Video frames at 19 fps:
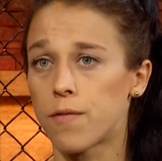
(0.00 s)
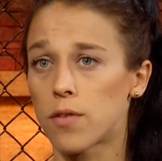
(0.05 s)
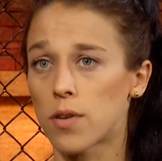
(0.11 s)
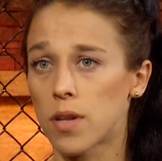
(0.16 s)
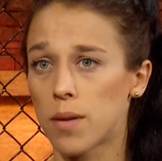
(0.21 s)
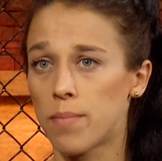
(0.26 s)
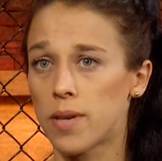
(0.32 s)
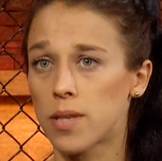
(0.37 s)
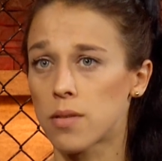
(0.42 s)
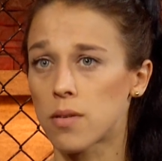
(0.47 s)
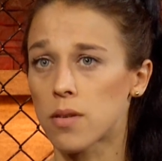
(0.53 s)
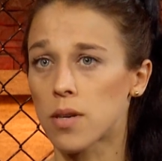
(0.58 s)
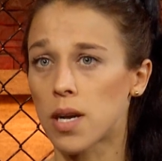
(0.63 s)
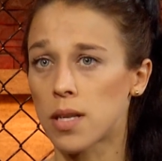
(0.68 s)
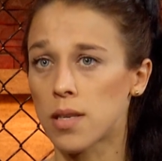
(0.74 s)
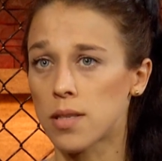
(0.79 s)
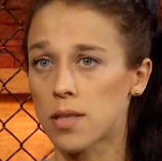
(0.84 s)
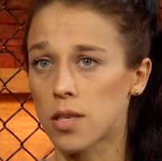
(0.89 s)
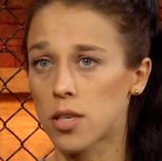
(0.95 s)
for the best
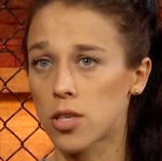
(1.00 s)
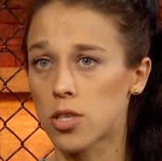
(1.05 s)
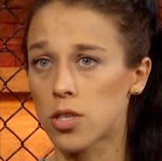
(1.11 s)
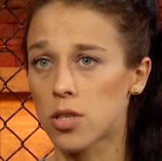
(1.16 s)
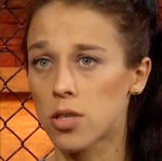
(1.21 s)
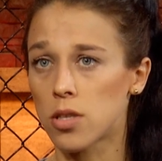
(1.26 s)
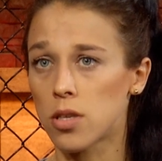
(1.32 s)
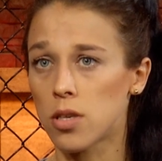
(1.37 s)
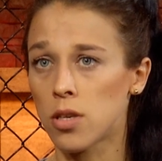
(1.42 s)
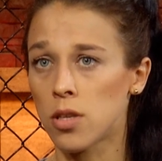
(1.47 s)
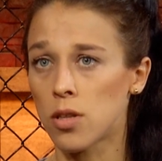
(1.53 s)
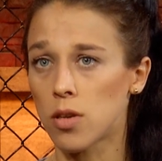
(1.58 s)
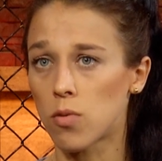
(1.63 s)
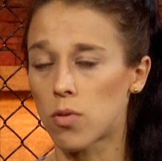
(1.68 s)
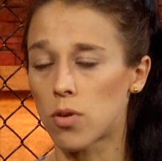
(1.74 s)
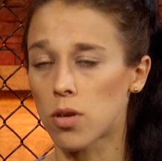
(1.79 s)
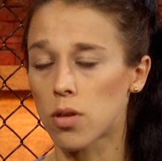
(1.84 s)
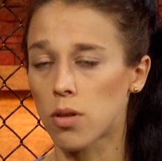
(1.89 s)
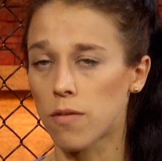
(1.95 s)
organization in the
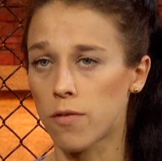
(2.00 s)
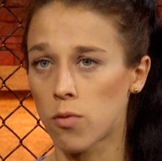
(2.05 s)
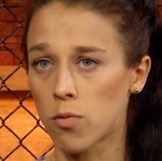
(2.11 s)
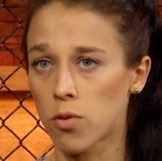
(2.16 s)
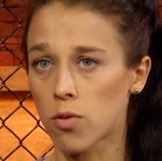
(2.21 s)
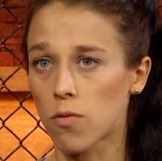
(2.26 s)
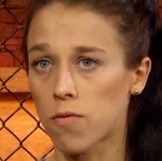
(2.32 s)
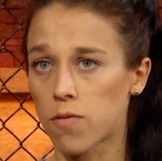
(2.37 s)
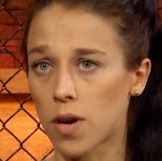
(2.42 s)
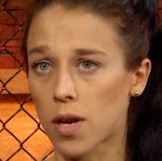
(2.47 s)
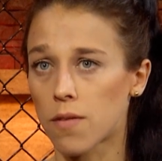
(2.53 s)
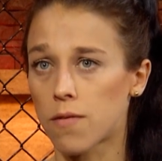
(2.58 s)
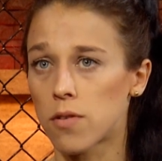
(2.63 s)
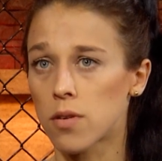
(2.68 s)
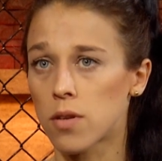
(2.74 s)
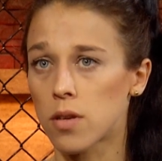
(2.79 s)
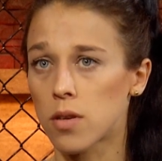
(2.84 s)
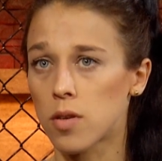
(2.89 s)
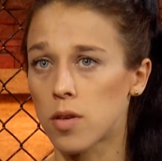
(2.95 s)
world, if you want to fight
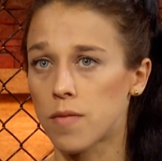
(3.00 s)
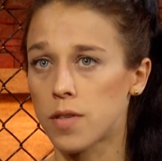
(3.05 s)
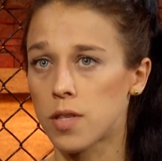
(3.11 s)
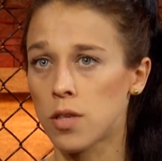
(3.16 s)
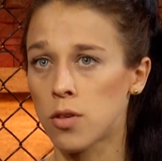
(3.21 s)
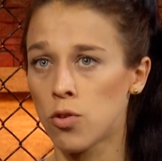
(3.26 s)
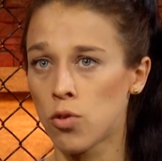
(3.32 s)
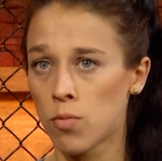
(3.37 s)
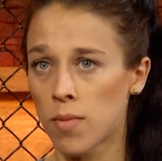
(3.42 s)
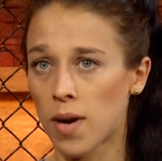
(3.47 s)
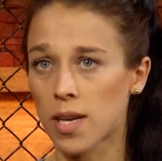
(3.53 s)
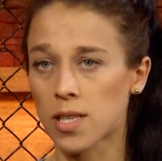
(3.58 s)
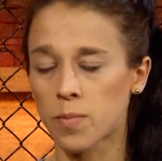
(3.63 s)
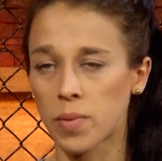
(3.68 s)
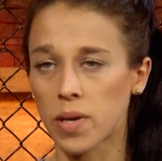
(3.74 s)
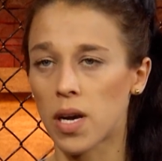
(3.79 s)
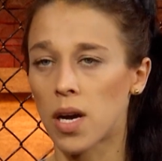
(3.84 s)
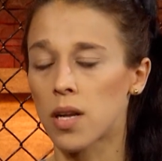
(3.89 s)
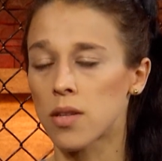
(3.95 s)
for the UFC, you
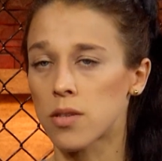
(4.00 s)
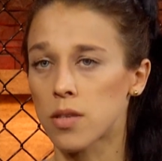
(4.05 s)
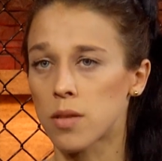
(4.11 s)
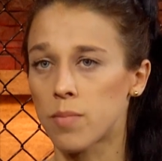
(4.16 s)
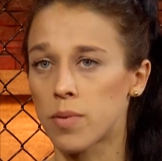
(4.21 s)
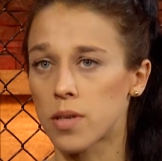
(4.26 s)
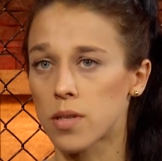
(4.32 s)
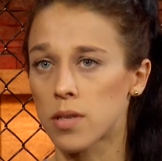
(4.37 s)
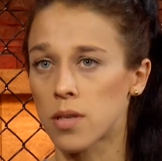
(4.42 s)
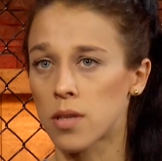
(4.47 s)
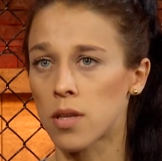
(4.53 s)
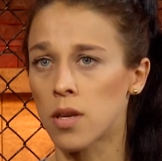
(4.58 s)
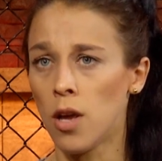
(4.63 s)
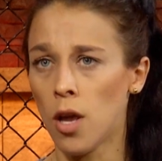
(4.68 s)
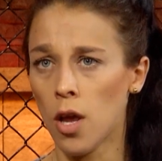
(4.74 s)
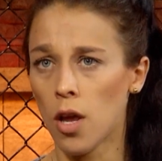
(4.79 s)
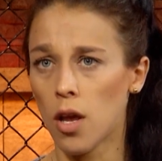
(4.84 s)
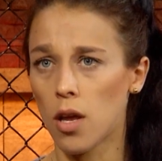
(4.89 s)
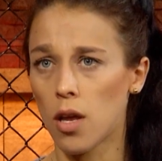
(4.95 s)
must be 100%
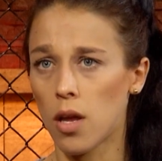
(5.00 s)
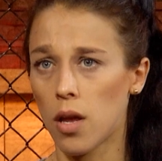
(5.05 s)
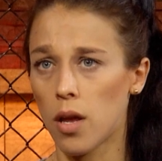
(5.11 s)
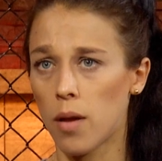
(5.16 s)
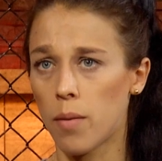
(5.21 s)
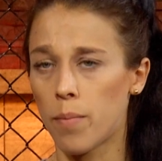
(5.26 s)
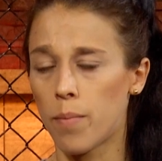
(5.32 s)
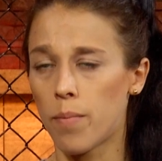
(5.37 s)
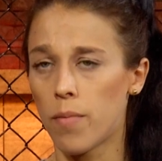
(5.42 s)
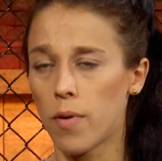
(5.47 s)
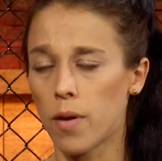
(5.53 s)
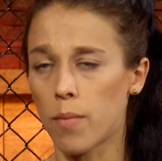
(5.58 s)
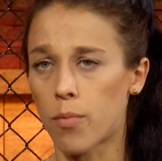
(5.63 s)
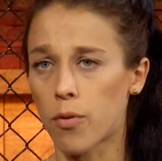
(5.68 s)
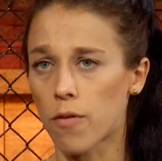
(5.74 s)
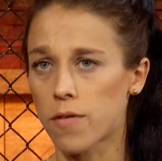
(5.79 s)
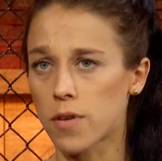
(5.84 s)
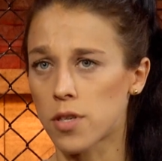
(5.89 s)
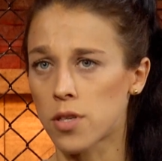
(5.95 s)

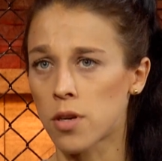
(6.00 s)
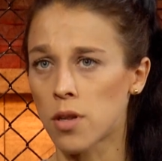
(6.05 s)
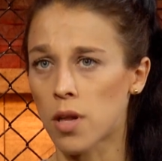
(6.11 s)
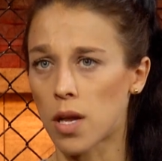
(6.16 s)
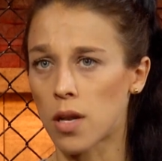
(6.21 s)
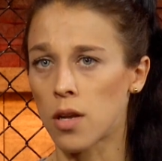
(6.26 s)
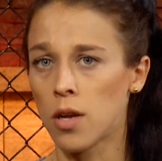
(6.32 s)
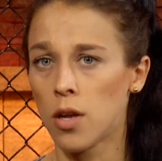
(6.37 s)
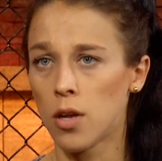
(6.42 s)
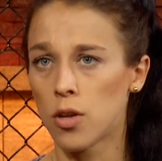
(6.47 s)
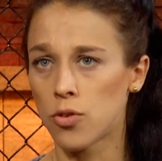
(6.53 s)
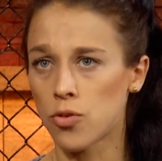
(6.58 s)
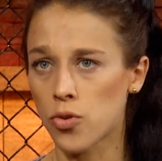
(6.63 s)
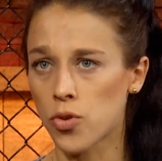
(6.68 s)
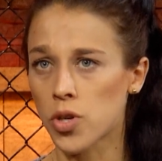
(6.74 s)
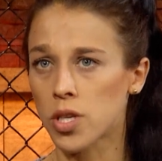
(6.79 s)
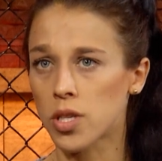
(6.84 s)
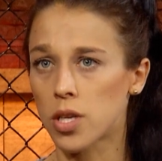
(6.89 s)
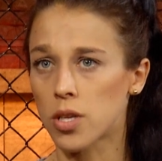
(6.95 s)
professional
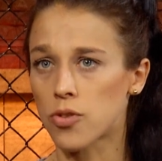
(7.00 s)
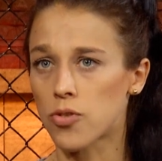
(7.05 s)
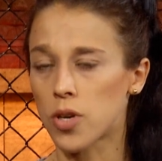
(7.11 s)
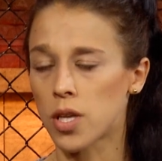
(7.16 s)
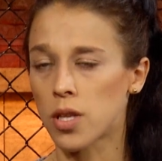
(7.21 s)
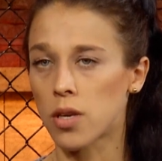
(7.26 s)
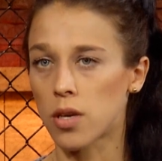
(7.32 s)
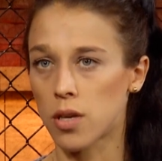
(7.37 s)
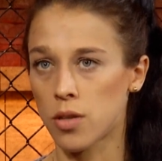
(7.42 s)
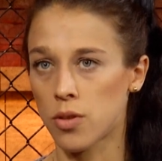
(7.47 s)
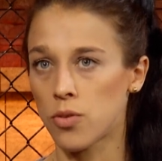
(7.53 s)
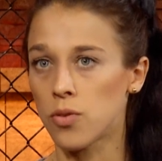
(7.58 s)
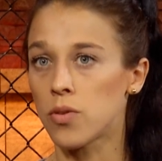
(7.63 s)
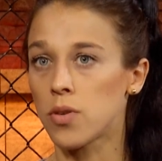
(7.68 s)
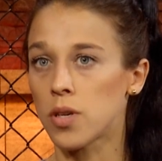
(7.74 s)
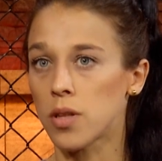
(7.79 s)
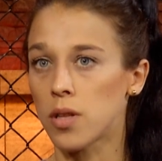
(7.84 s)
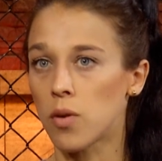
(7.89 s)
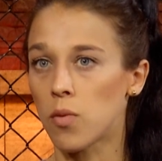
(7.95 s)
during the training and
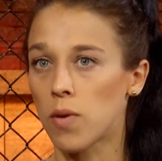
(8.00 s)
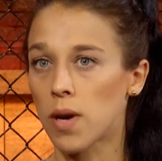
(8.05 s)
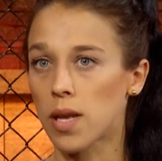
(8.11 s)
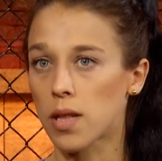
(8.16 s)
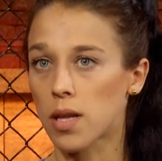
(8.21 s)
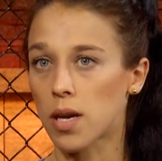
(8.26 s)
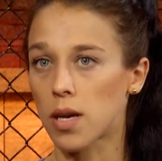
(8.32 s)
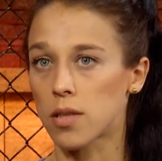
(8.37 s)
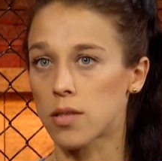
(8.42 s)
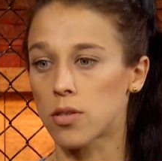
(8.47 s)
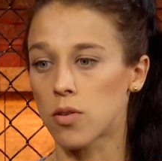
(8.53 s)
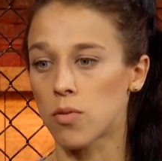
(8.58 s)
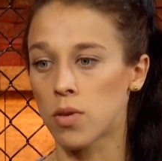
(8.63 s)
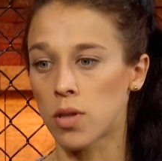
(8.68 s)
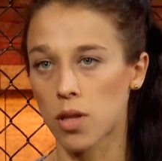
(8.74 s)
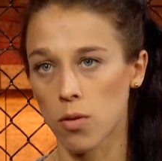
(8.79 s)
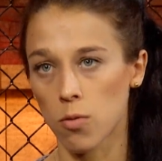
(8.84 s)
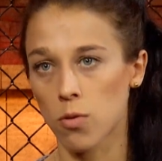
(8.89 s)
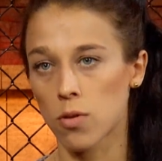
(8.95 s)
during the weight cut. So
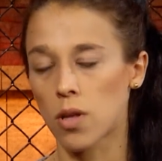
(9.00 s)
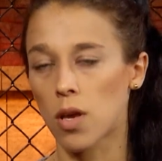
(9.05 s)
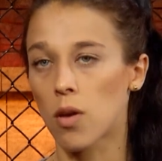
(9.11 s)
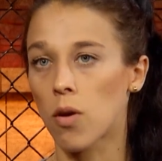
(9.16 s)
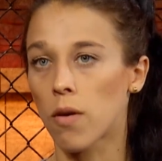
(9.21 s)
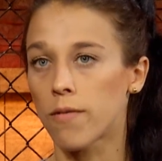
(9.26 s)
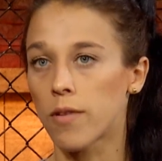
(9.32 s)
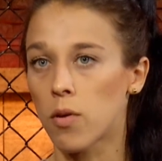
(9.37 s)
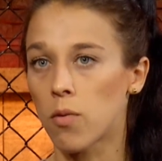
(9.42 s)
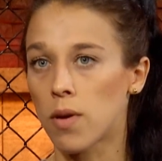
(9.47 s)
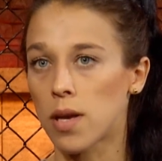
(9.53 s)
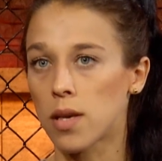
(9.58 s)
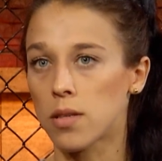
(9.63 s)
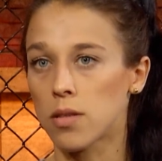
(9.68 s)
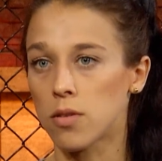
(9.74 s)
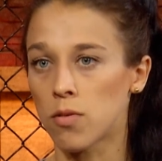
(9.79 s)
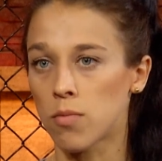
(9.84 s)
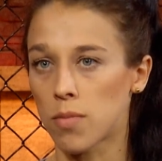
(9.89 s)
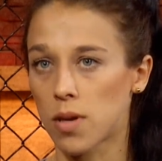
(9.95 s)
in the day of the
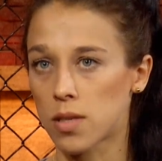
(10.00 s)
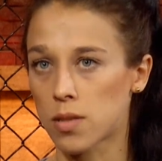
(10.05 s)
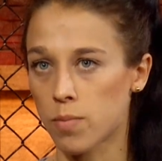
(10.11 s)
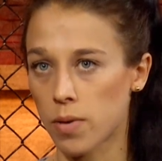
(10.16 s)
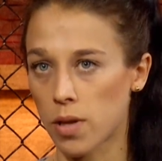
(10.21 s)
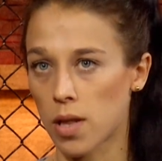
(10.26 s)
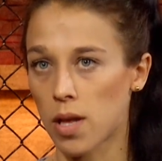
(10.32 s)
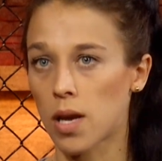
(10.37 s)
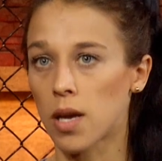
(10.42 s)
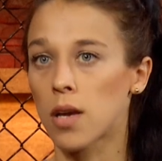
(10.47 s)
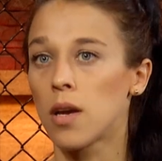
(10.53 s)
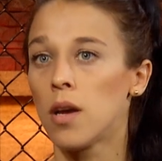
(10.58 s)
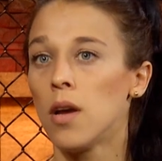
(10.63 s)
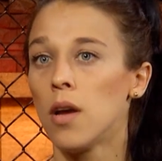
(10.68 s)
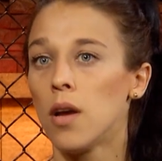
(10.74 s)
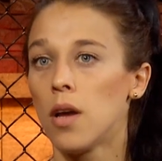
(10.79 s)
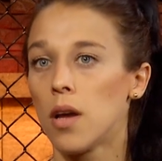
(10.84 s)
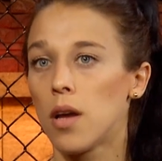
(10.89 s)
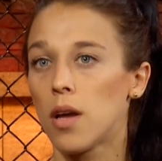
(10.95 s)
weigh-ins, you must be like
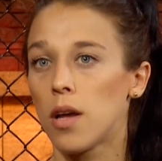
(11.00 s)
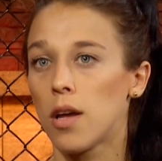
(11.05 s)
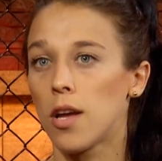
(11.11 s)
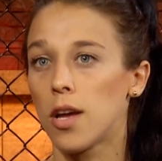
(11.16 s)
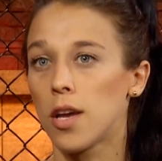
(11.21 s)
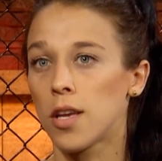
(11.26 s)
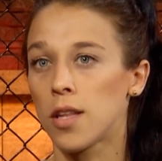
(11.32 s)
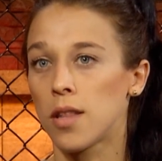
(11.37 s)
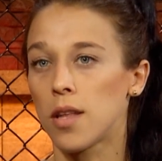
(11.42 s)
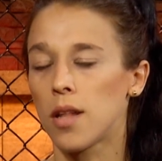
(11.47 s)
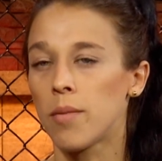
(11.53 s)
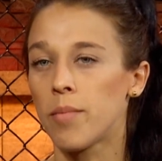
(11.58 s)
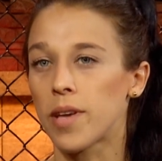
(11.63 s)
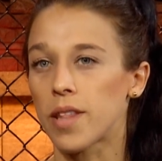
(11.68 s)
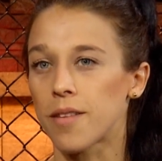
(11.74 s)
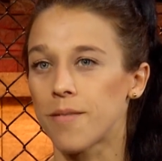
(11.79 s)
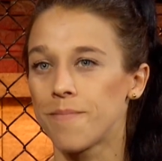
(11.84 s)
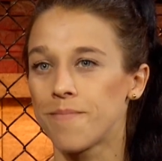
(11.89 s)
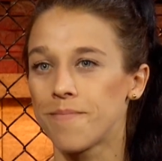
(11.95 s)
in the limit.